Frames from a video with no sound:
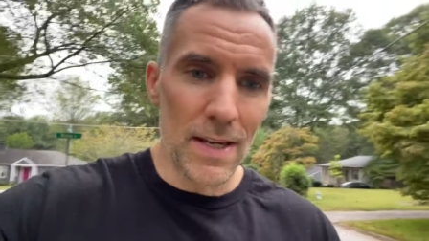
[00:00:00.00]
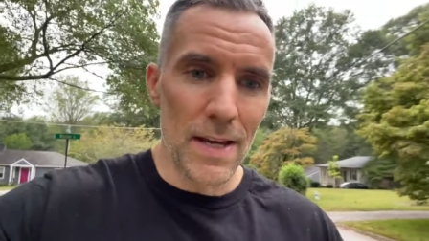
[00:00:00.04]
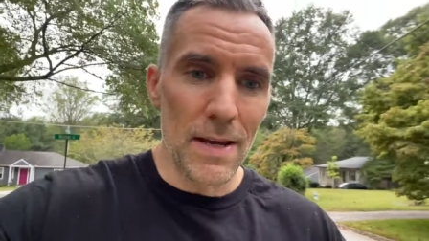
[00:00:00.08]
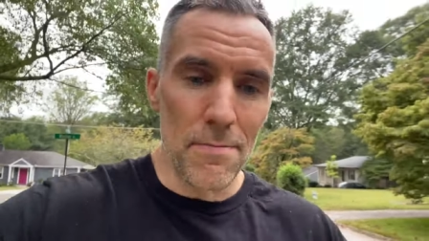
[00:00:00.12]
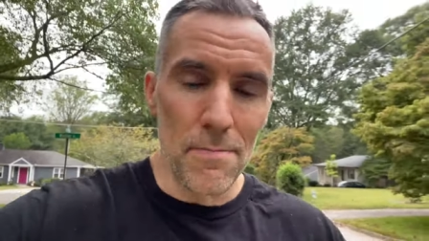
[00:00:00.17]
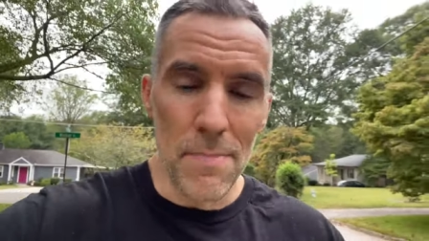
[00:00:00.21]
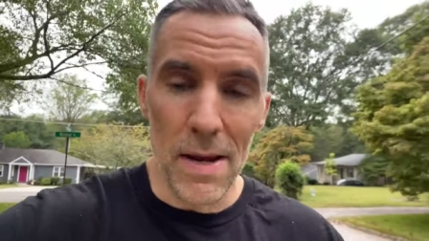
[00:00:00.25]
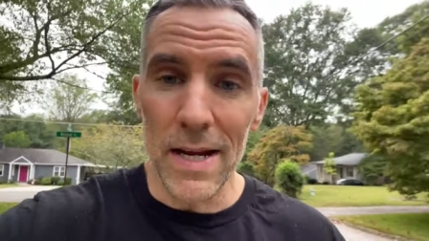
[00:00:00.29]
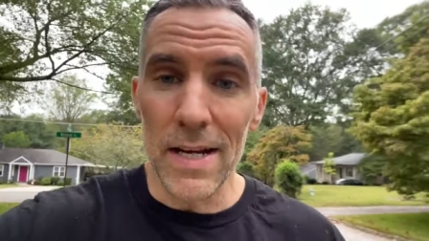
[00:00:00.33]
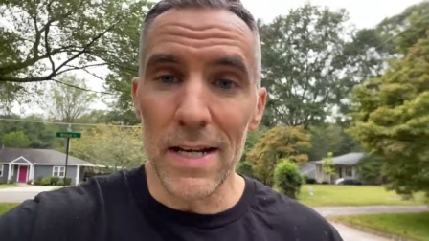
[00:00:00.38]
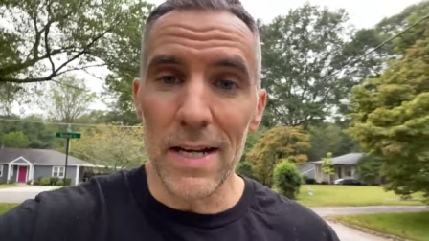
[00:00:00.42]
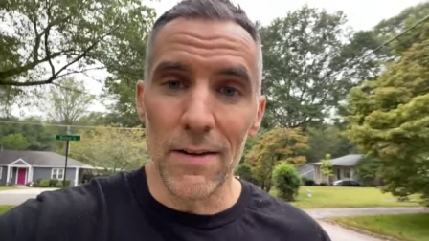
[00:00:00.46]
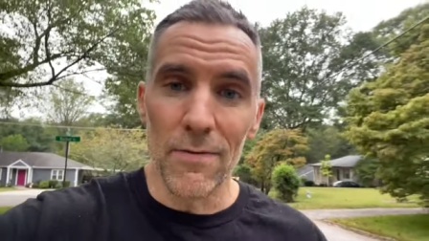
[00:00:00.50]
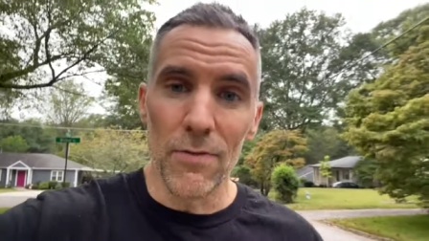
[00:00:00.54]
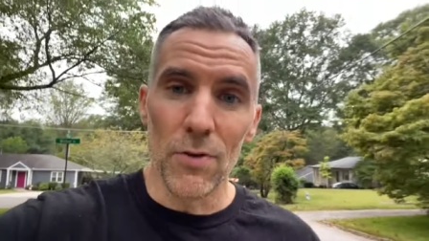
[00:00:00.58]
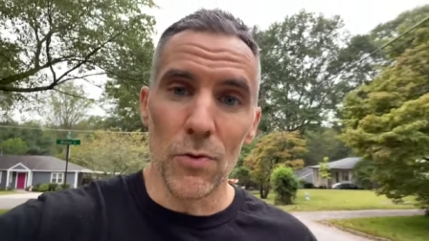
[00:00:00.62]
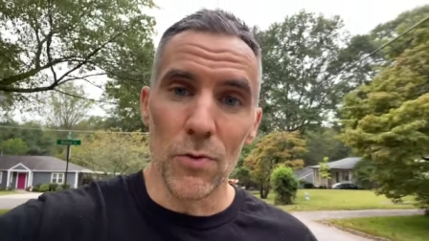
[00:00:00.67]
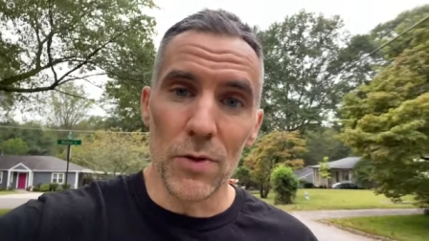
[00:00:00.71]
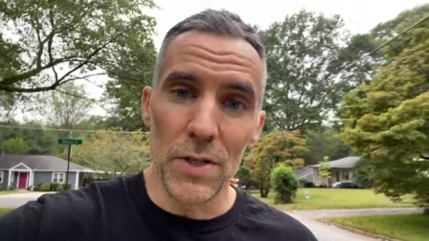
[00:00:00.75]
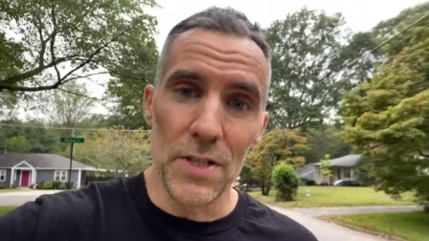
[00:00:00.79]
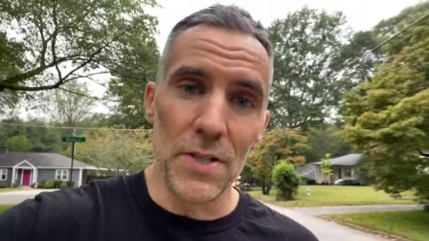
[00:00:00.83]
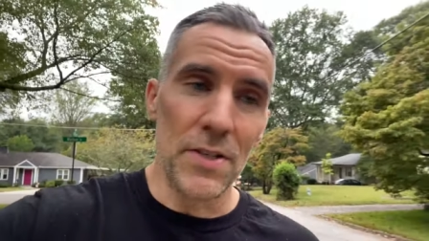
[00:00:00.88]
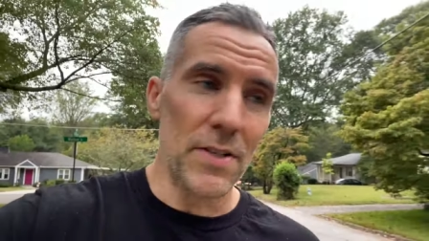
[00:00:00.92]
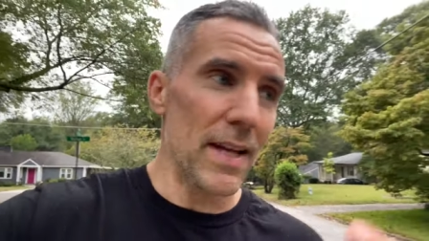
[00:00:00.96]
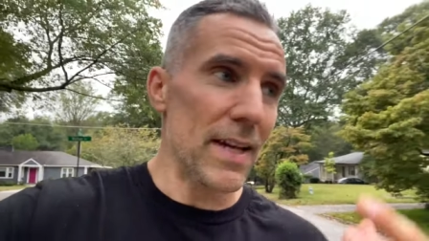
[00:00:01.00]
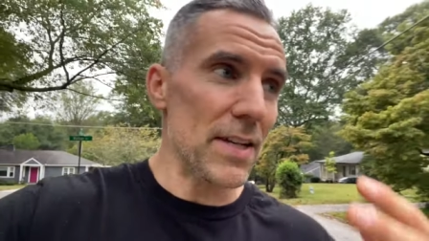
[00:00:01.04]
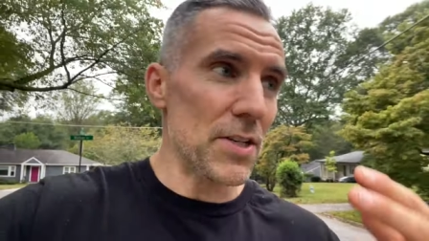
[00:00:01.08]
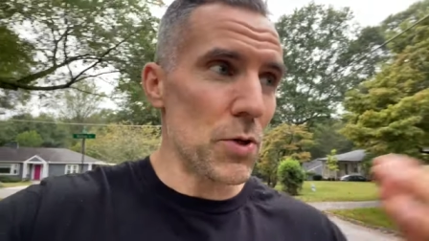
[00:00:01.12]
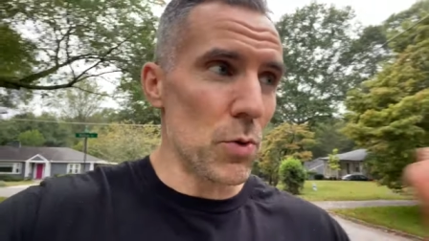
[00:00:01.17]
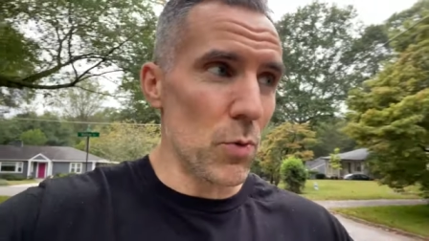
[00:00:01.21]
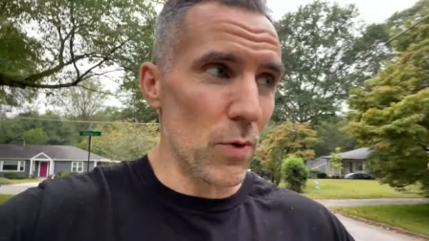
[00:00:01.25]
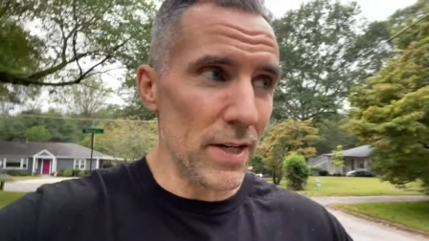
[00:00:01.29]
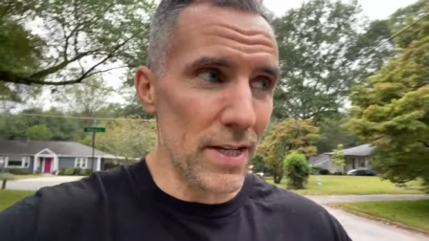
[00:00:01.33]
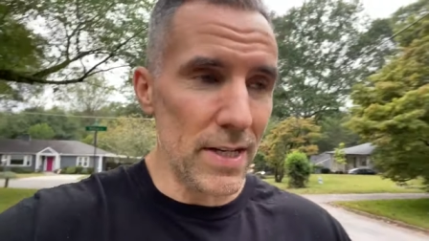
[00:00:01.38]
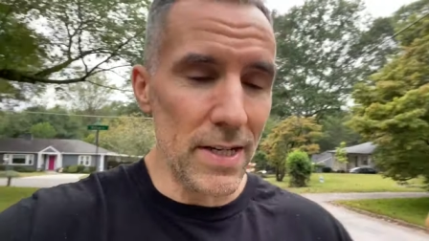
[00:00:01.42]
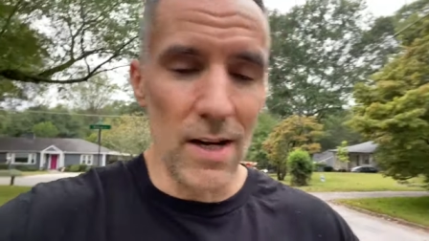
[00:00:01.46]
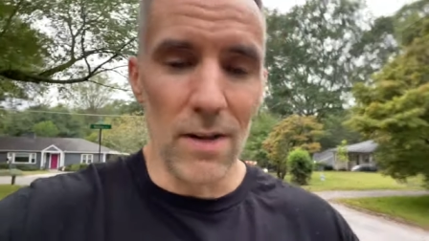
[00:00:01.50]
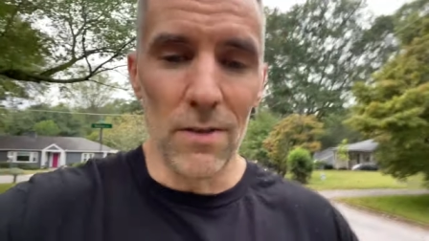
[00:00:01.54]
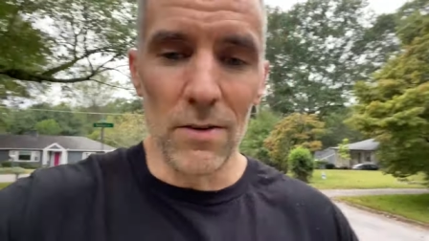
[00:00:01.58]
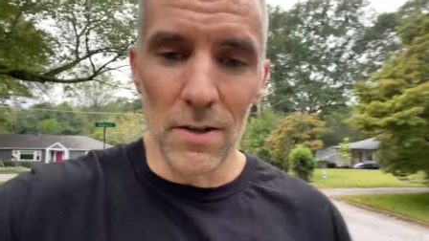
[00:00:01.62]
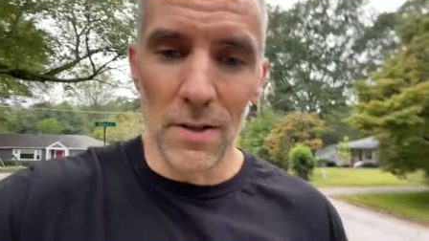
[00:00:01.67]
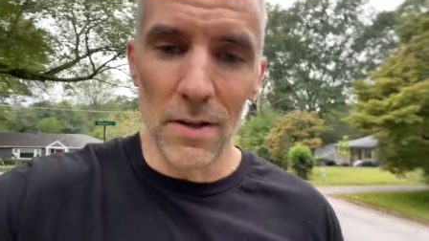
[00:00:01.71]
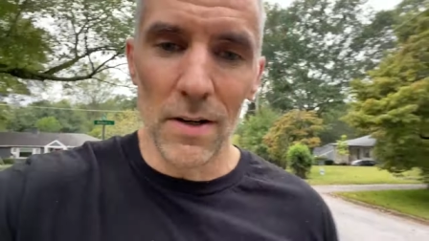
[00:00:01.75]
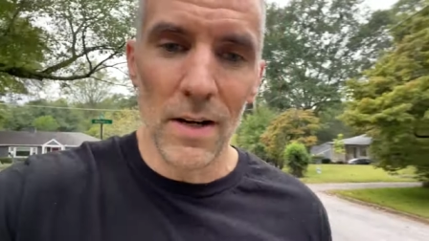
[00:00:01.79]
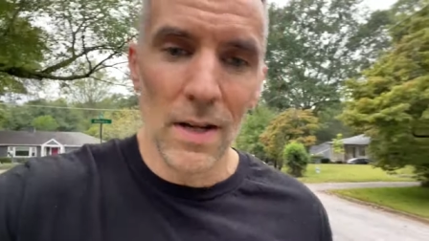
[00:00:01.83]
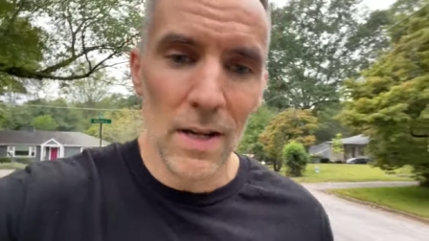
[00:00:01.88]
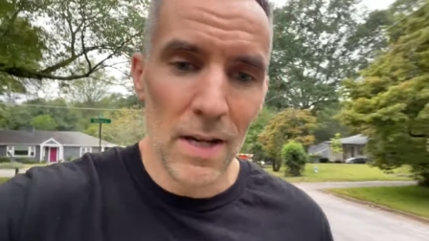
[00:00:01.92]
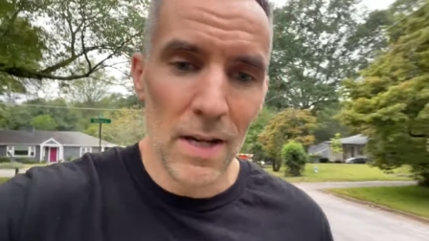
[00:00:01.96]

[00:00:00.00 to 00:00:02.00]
it may never reach that twenty dollar